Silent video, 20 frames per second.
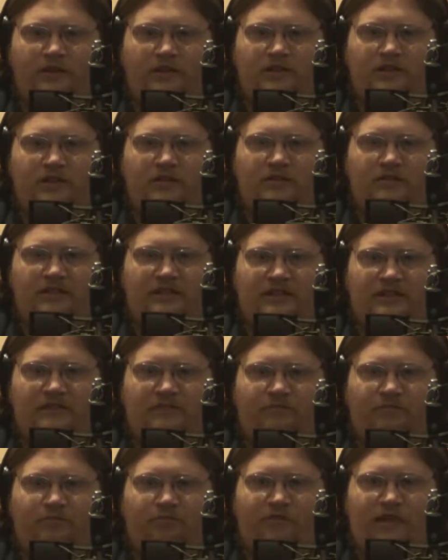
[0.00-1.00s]
Just let's
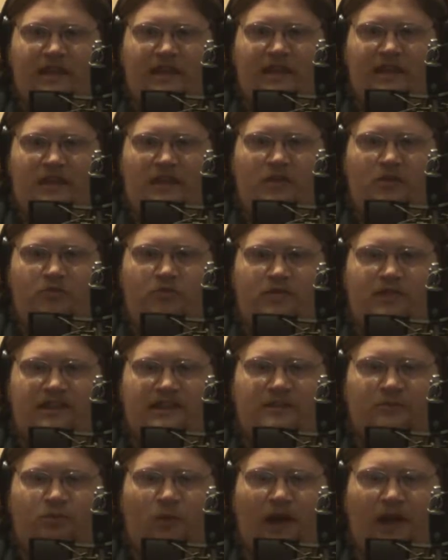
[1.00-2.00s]
bring you
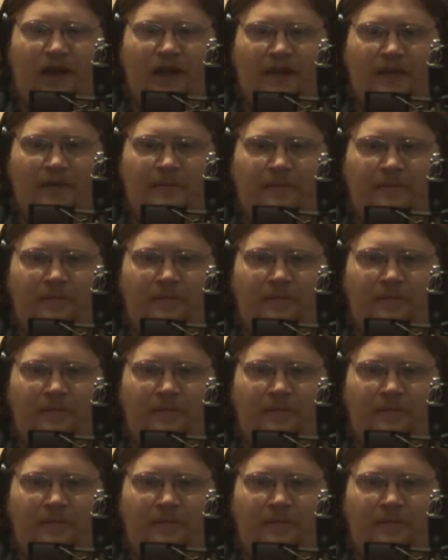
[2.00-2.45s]
this way.